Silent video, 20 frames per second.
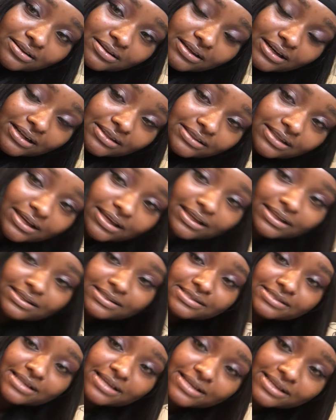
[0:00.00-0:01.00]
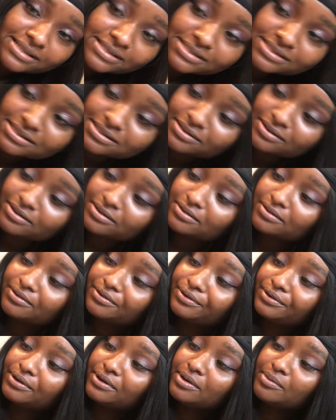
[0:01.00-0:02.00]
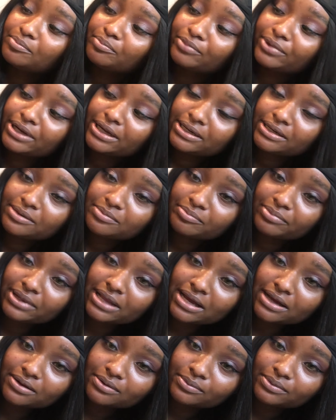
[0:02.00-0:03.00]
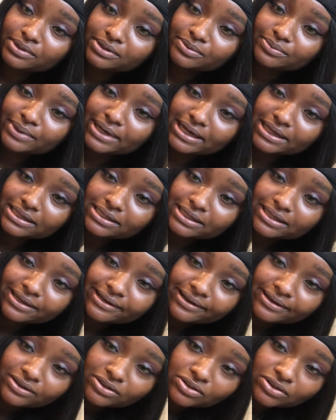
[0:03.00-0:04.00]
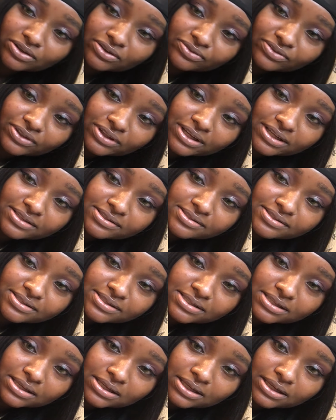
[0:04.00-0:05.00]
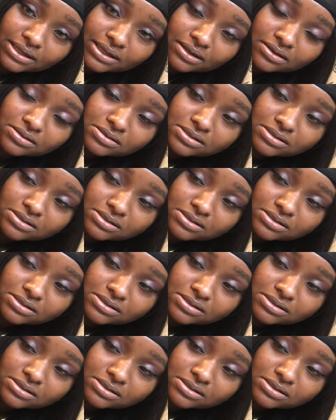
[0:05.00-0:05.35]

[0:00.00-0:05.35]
And like it says Brandon Blackwood right there. I don't know if you can see it in